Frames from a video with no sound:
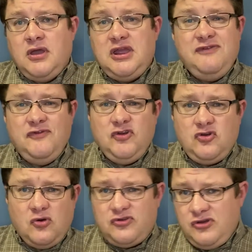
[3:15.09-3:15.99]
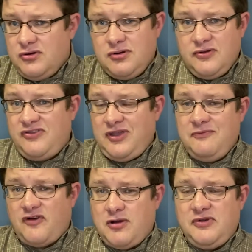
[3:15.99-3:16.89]
even if you go to the
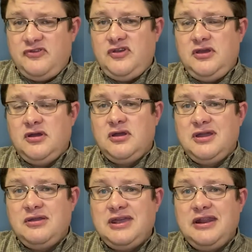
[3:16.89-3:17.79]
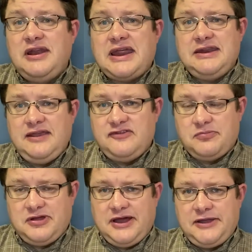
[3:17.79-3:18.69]
same pharmacy, get a 90-day
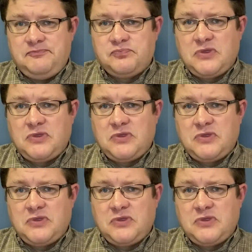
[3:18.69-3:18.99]
supply.